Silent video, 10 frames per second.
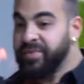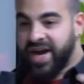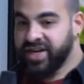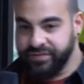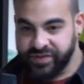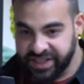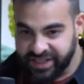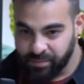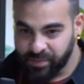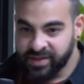became kind of
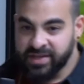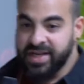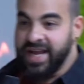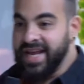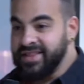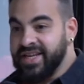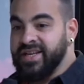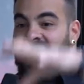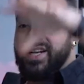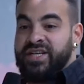team and
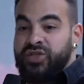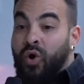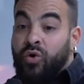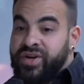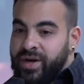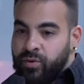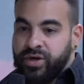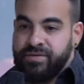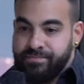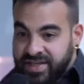then had his whole
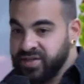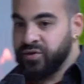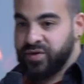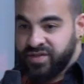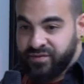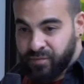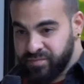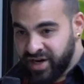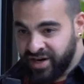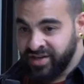network in Mexico because he's from